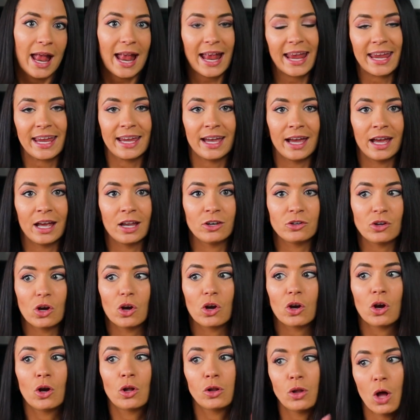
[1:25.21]
and
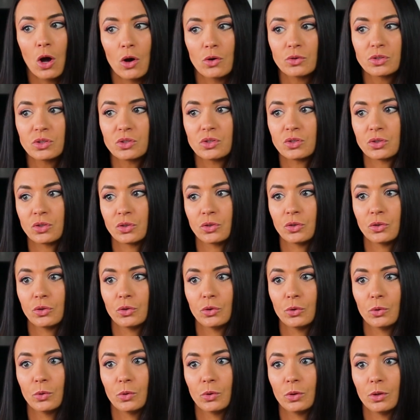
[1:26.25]
close
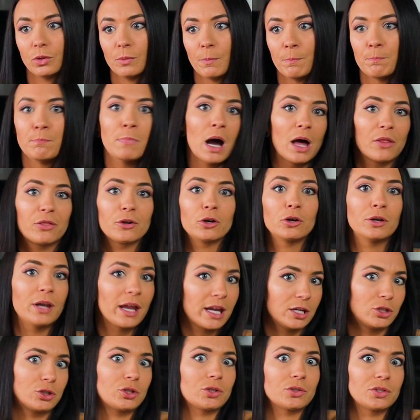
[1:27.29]
to Mother
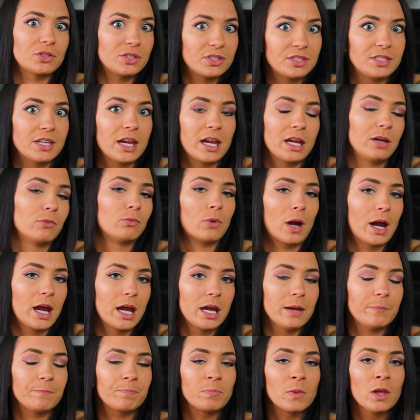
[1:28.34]
Nature's state,
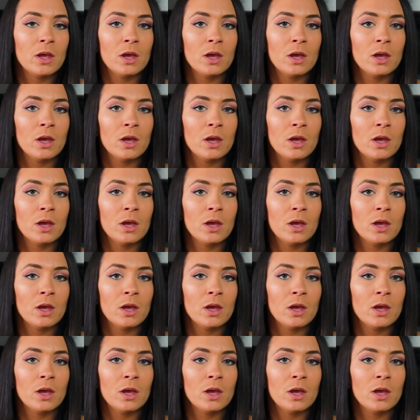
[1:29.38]
right?